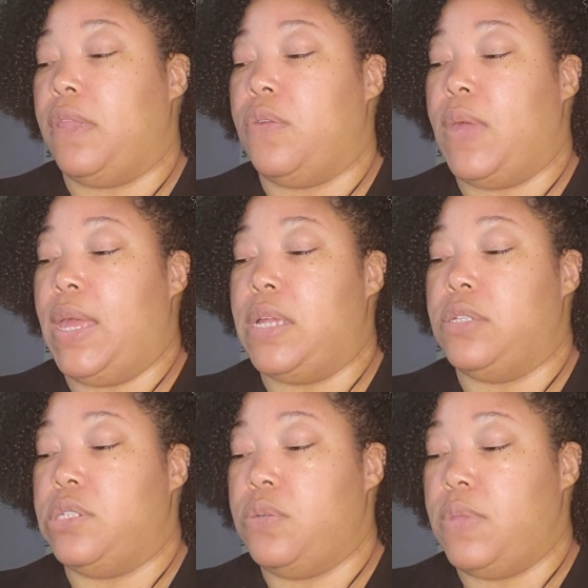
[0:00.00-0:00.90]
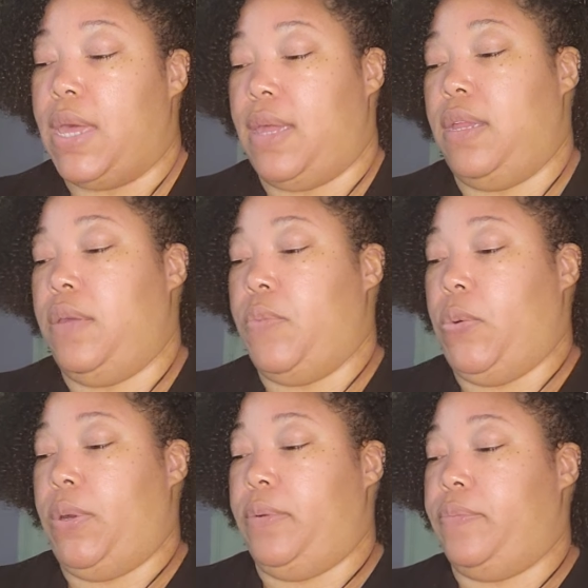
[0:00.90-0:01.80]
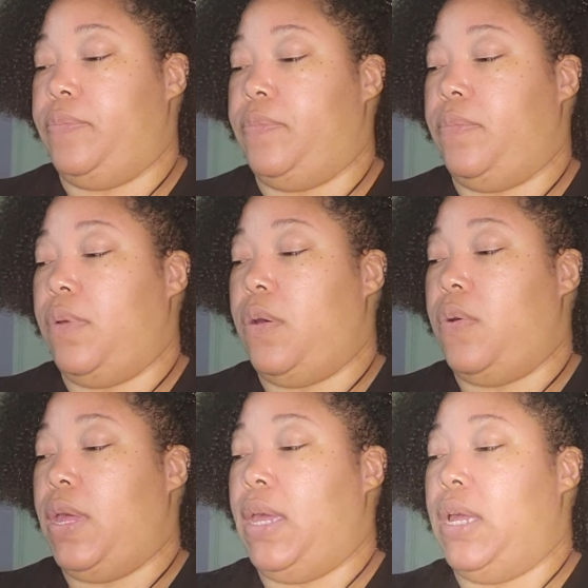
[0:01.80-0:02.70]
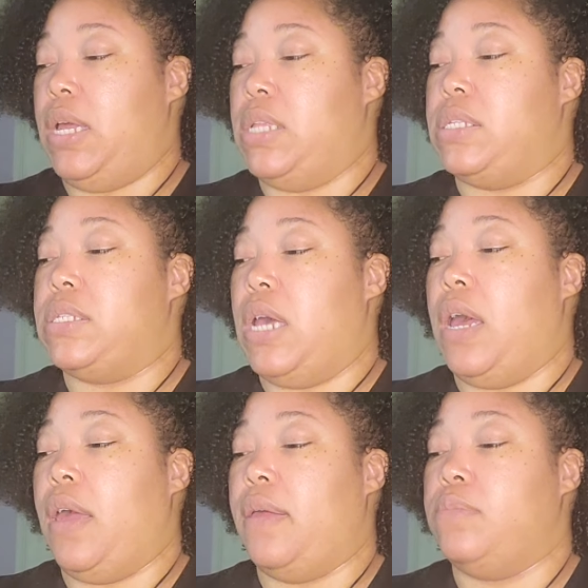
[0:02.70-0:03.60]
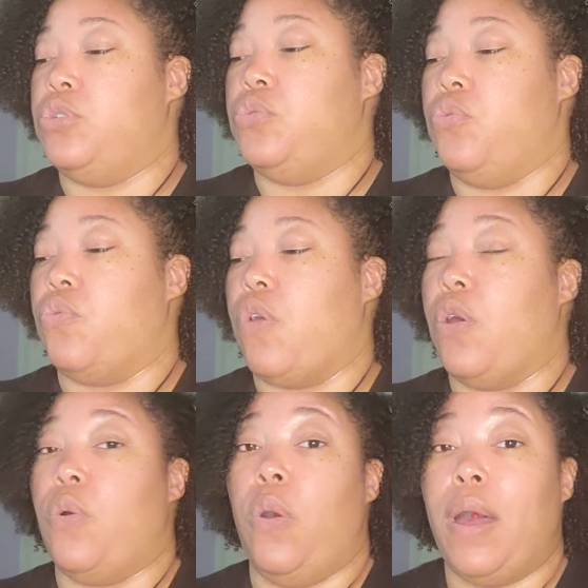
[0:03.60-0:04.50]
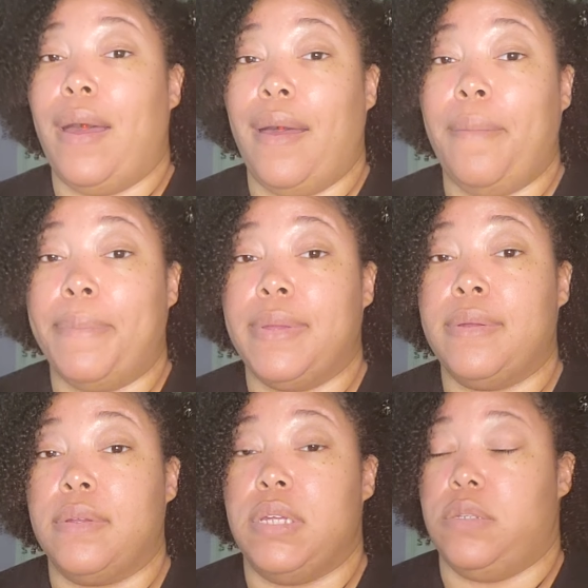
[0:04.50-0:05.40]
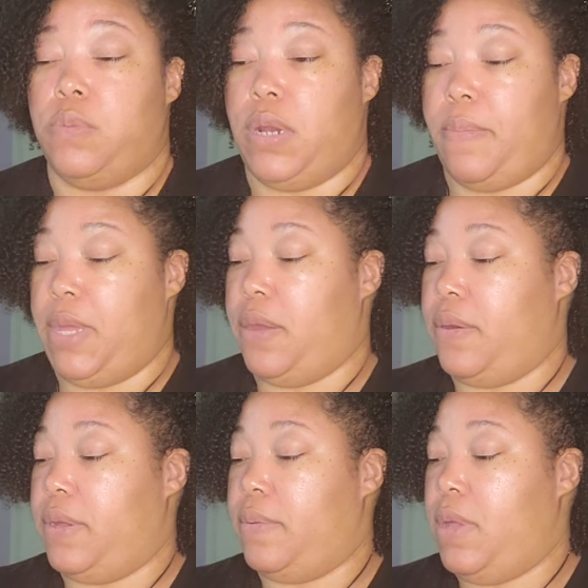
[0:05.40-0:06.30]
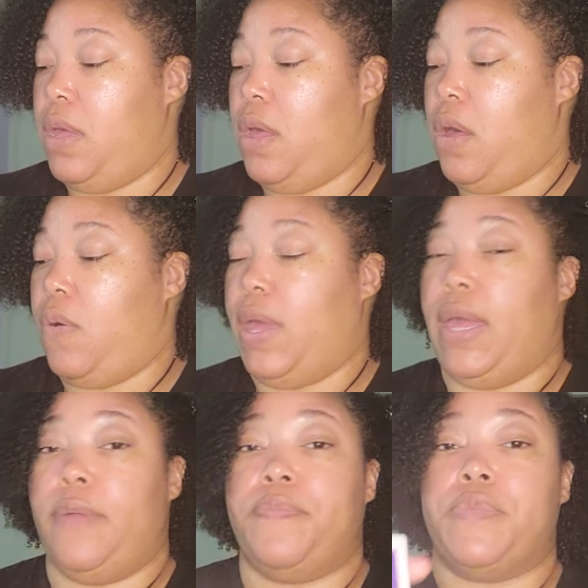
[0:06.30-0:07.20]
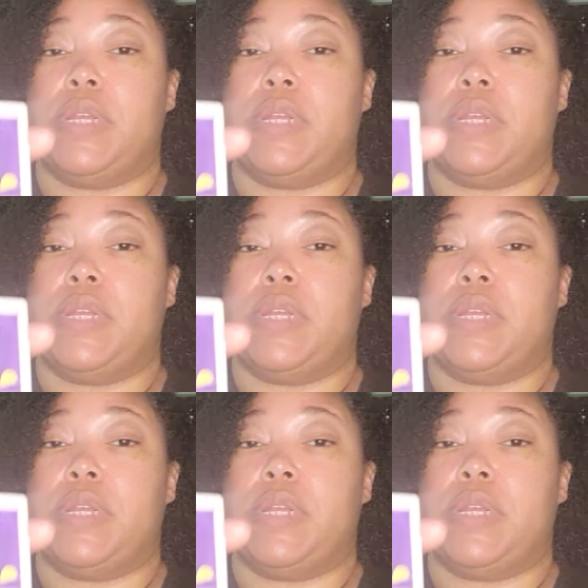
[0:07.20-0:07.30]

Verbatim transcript: you can't do that anymore okay it's time to grow up is what i'm hearing okay